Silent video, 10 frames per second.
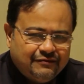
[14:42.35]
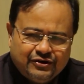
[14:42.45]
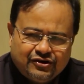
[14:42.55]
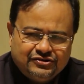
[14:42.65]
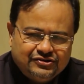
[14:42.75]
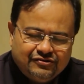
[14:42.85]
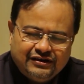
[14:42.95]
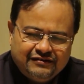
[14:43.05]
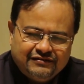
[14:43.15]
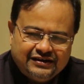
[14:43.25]
Because,
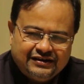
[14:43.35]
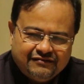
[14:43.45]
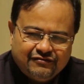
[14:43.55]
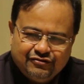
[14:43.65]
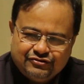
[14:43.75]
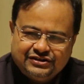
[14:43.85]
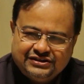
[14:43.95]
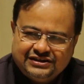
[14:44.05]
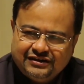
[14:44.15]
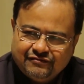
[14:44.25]
even a revolution
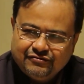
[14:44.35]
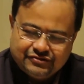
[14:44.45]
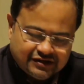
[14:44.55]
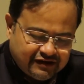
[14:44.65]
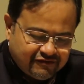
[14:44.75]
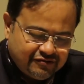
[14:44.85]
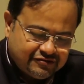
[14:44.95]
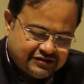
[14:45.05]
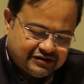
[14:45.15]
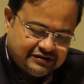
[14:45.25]
is an evolution.
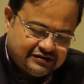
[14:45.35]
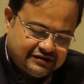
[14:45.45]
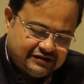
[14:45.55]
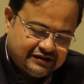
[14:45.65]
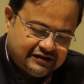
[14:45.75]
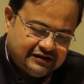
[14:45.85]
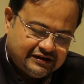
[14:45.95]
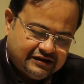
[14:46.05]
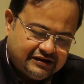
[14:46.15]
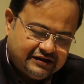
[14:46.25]
Revolution
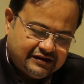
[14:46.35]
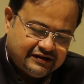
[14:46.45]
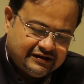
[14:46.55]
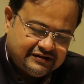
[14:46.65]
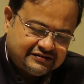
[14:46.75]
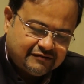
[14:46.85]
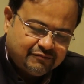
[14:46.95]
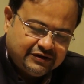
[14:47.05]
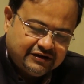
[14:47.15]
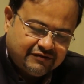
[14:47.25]
is
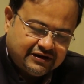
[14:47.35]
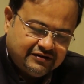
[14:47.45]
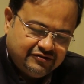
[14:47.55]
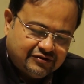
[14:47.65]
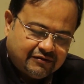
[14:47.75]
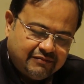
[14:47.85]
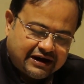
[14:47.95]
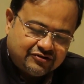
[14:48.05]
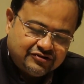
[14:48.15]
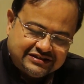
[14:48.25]
complete when you come
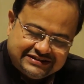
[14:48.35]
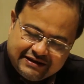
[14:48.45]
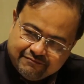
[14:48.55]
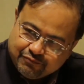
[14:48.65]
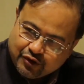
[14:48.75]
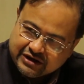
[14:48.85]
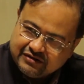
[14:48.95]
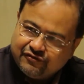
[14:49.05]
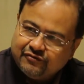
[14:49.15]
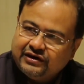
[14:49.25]
back to the same
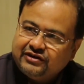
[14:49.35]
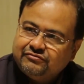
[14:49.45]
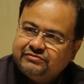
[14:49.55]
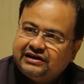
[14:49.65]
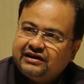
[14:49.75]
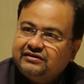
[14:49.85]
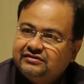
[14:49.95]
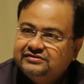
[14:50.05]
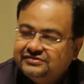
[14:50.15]
point from where you began.